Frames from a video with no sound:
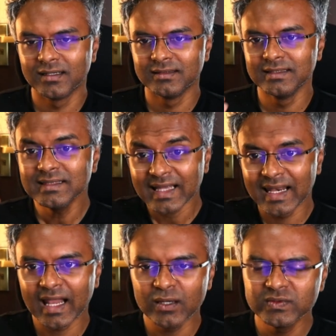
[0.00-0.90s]
This
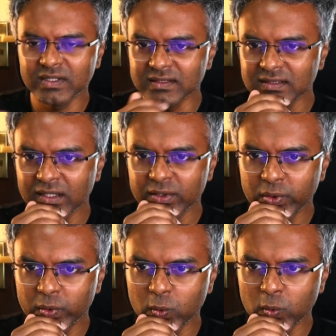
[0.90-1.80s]
allows us
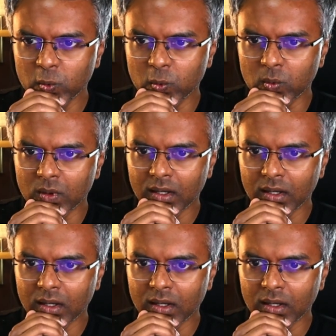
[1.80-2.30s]
to